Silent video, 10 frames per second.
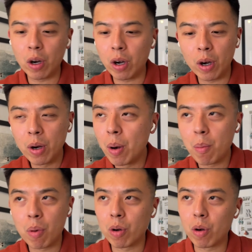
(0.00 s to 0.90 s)
your
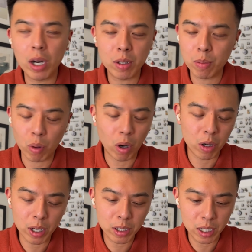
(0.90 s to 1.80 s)

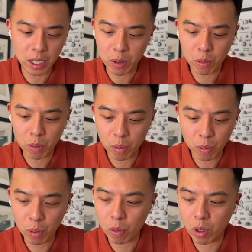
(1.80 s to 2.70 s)
progress in
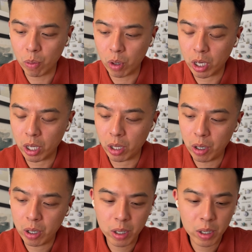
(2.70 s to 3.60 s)
with Workello?